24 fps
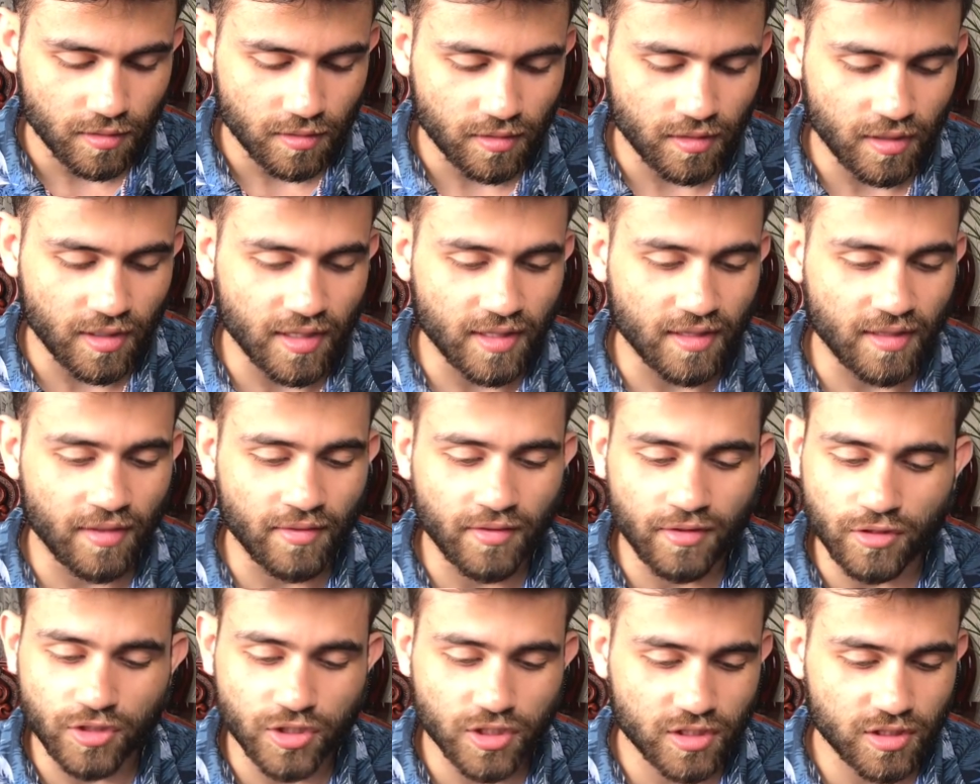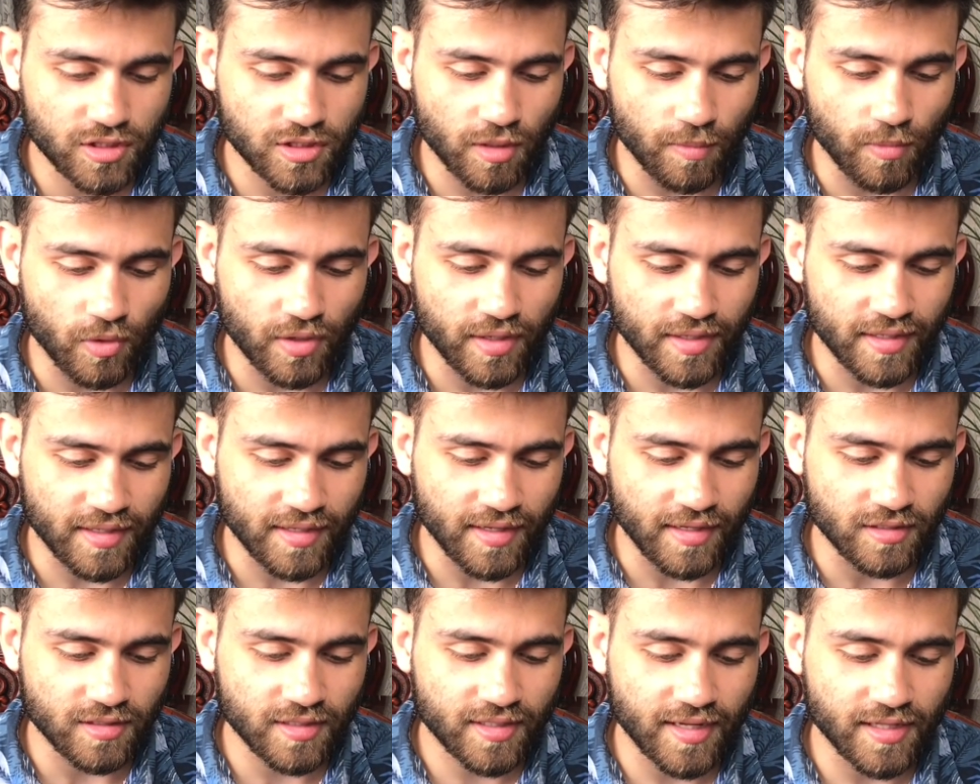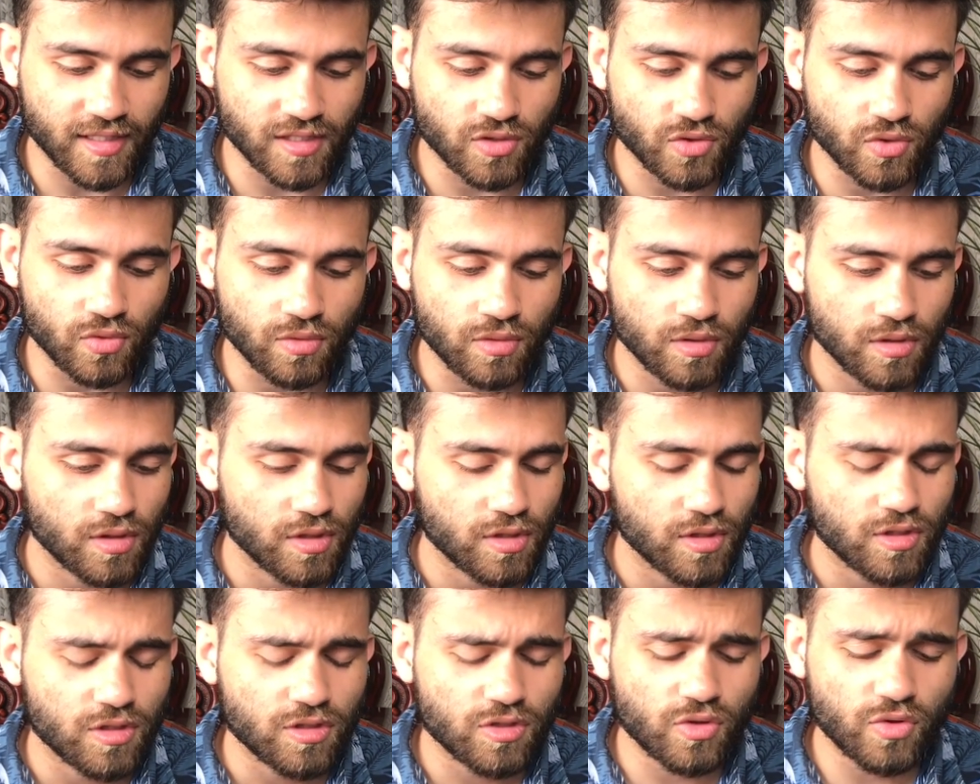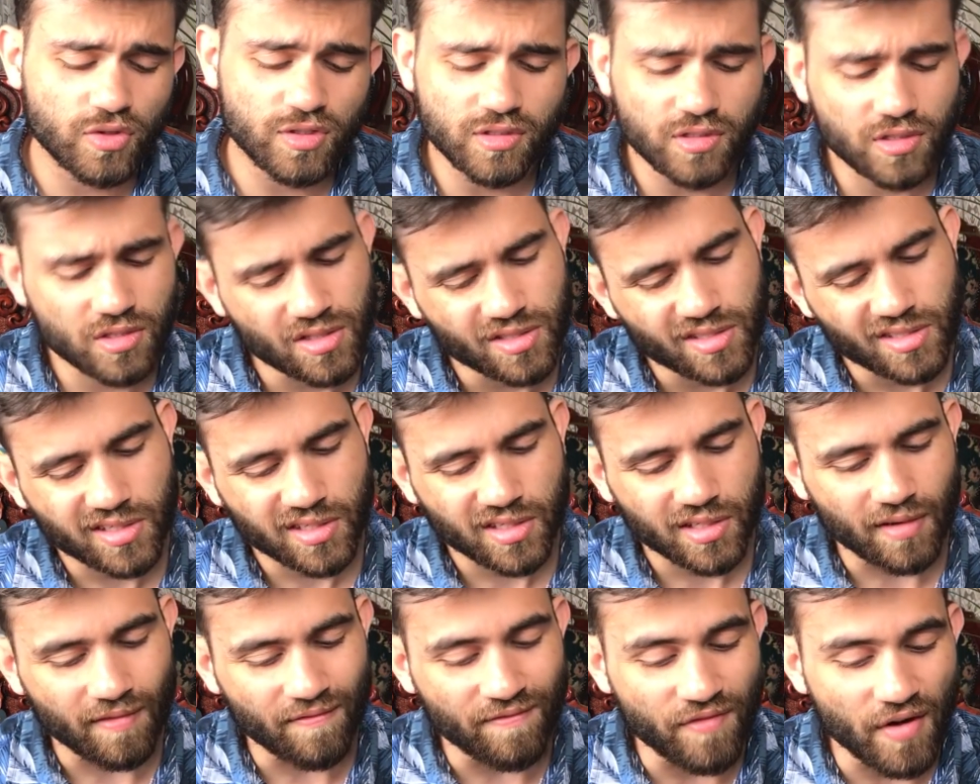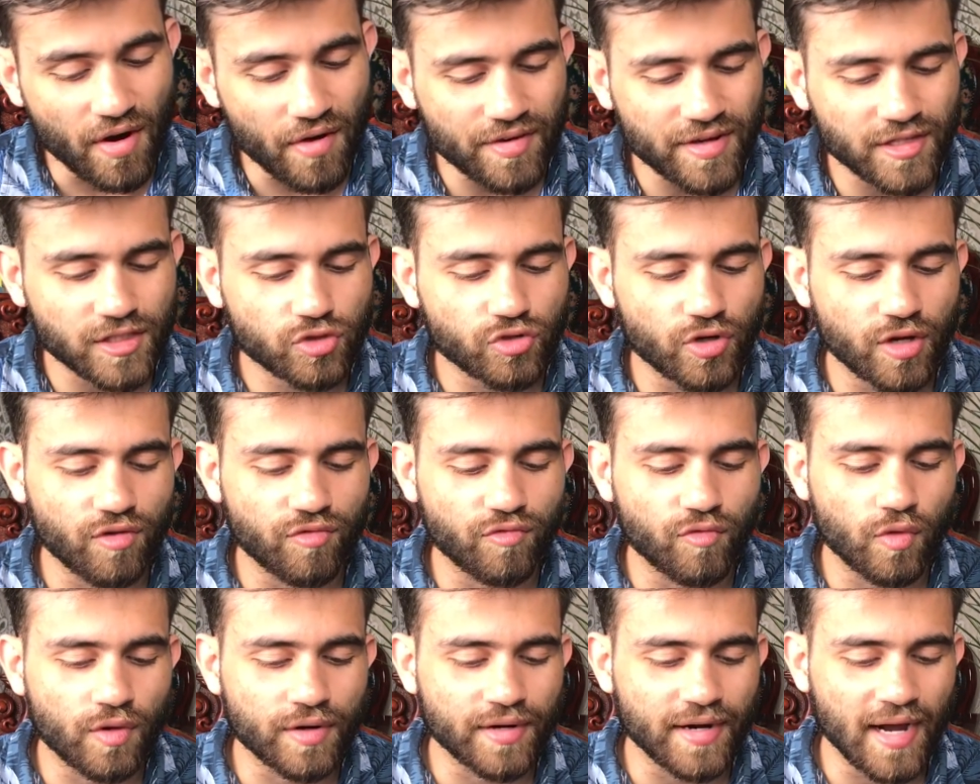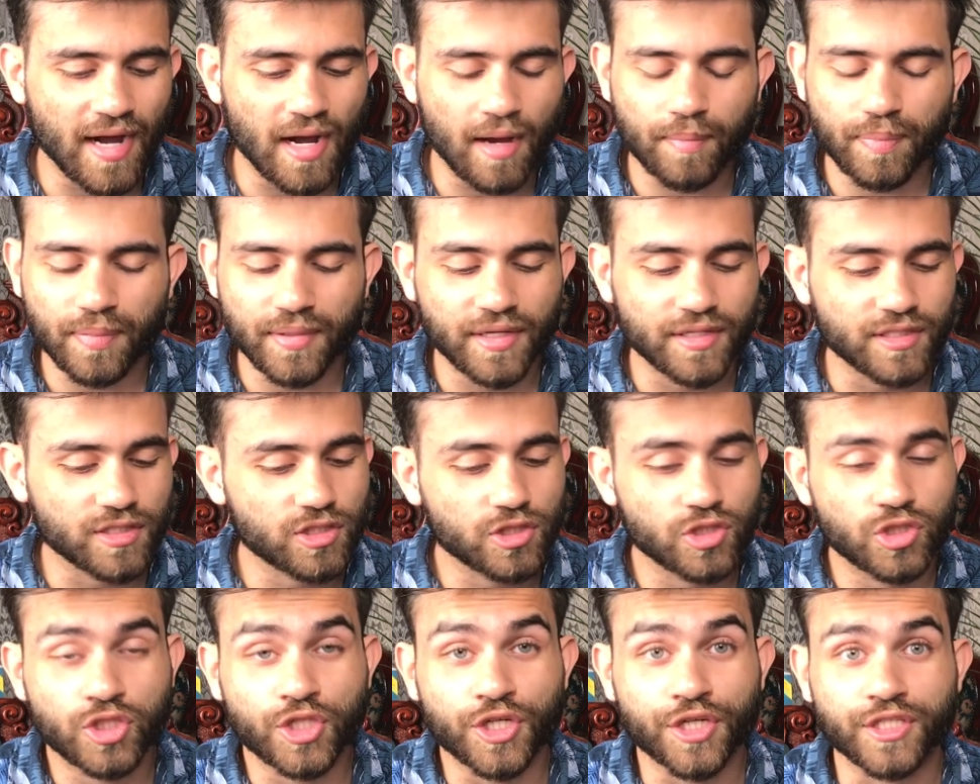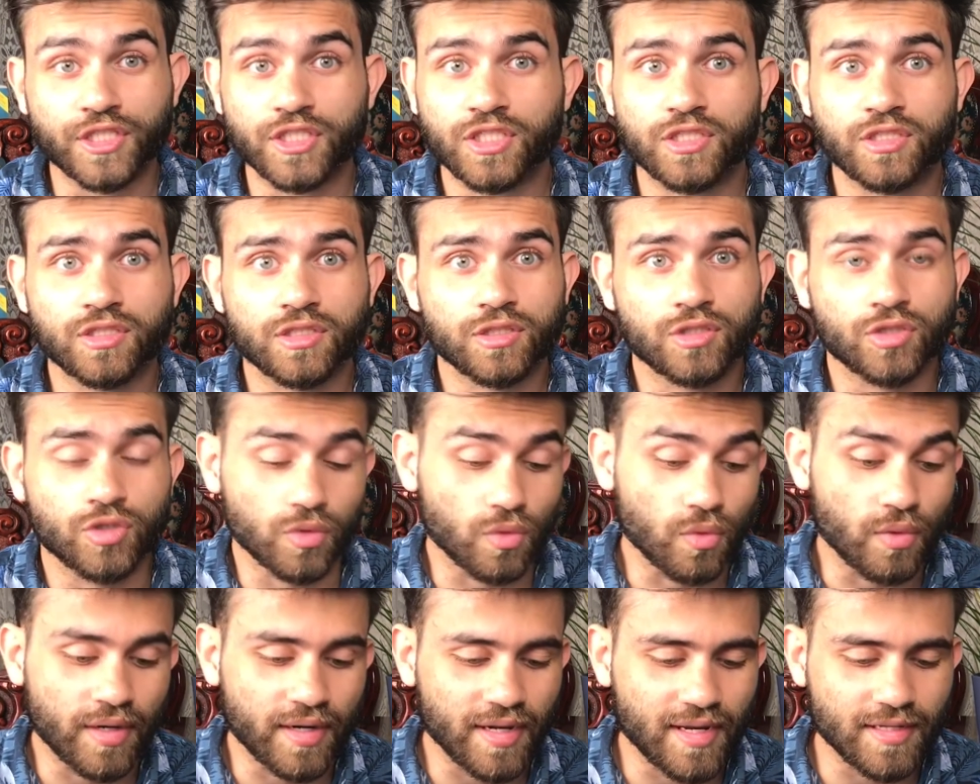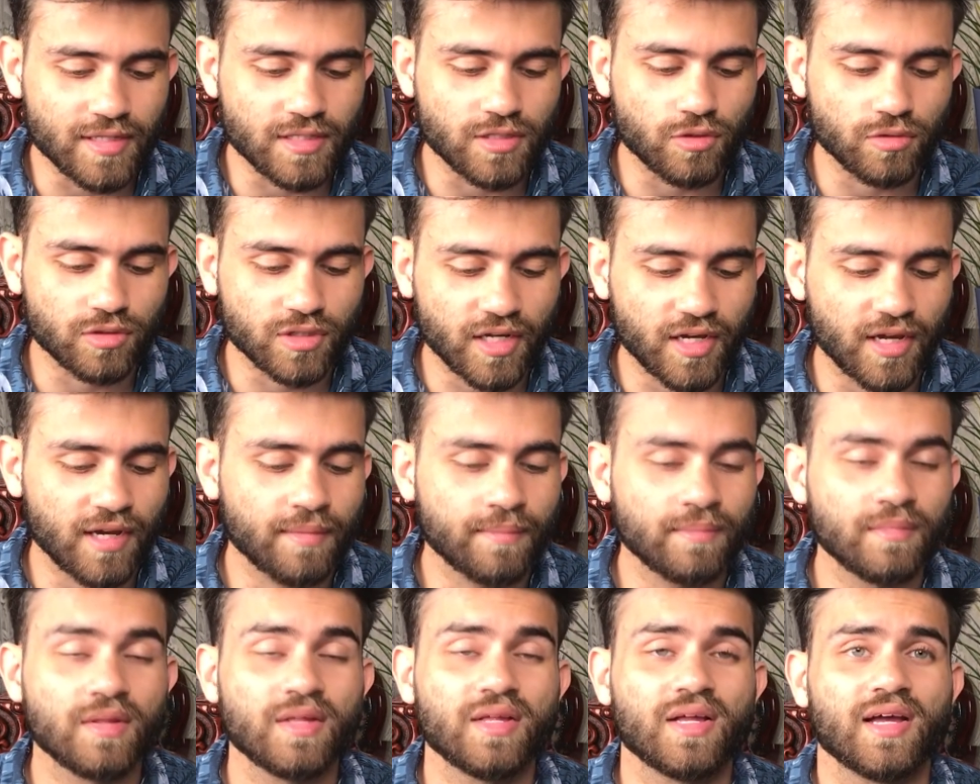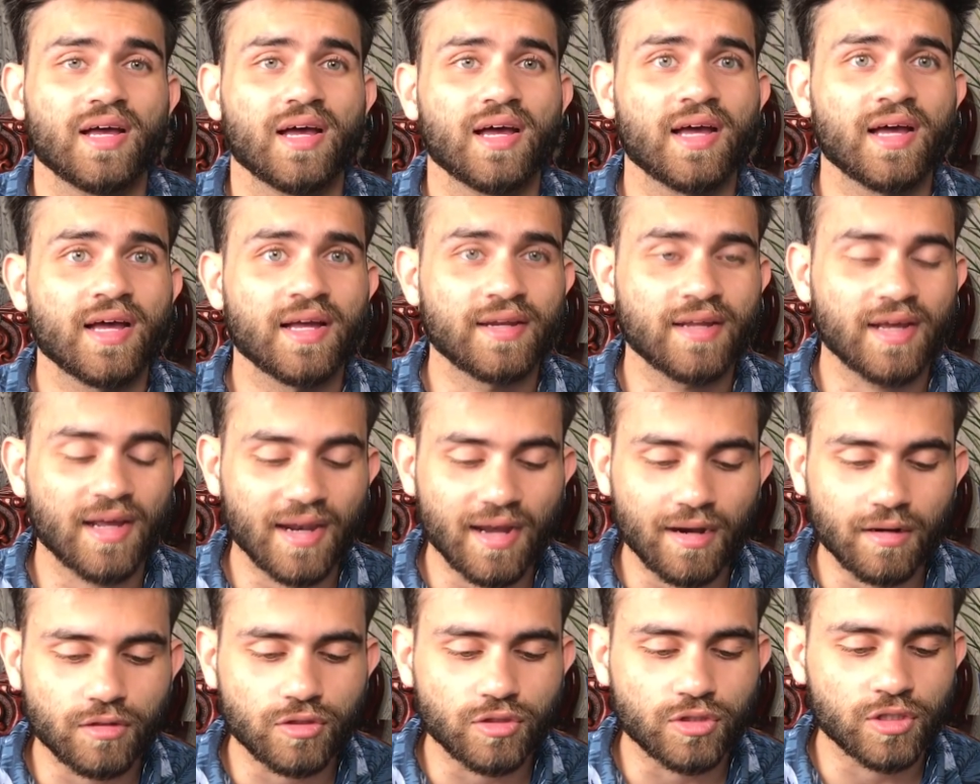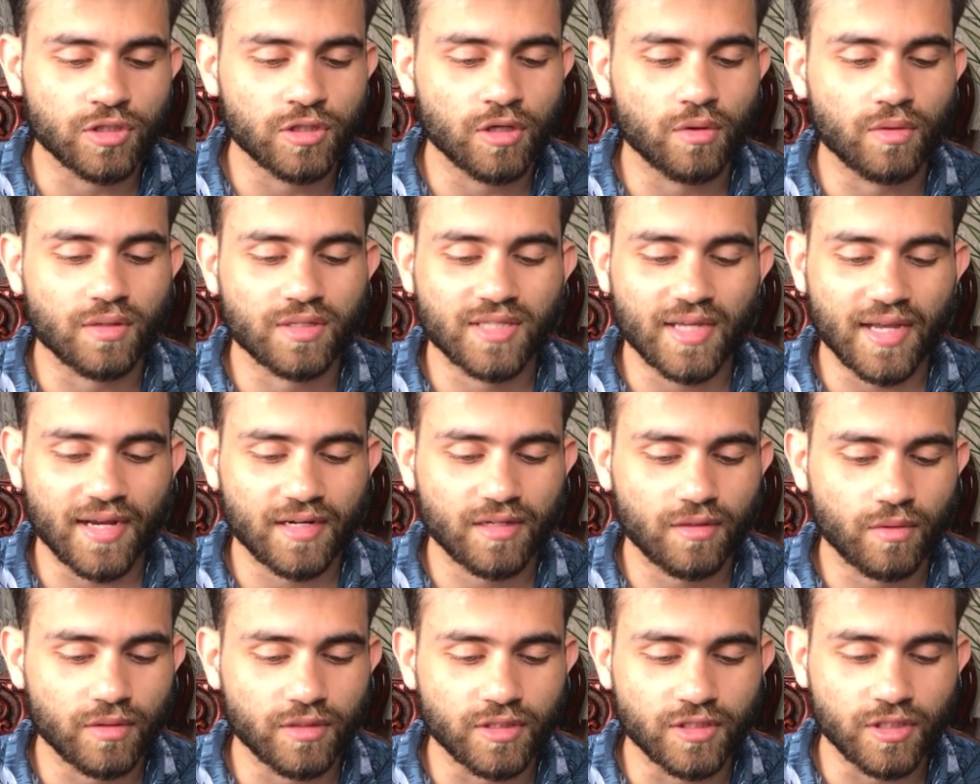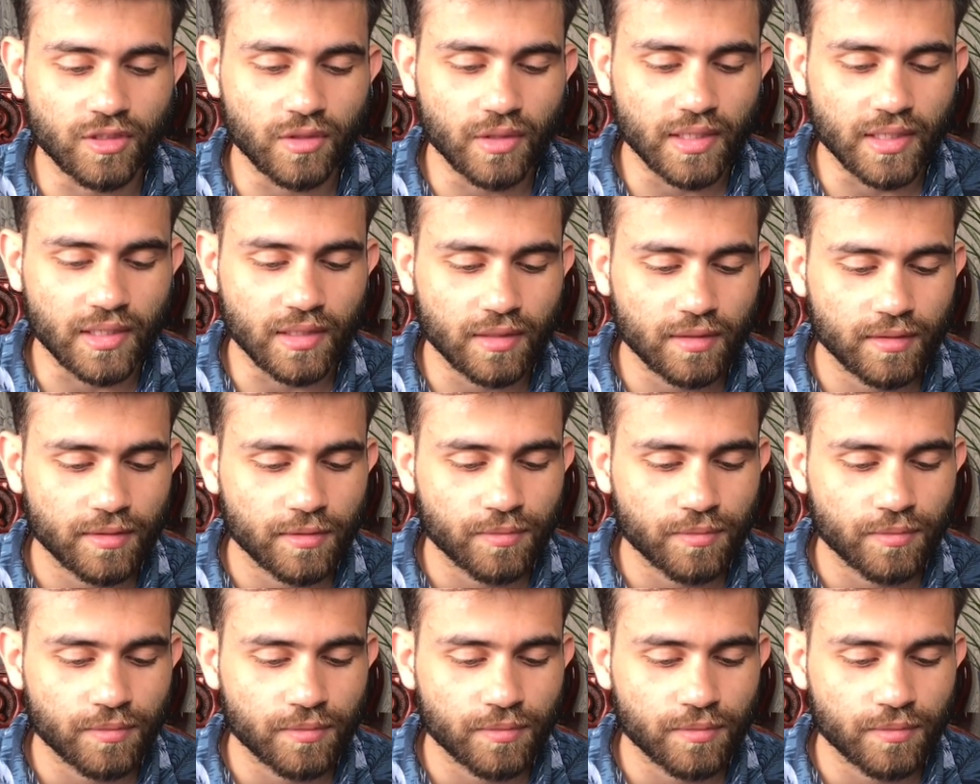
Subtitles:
There, and then you just double click again to cancel. So it's a very straightforward app. It's just to organize your time and allow you to know exactly what you're doing.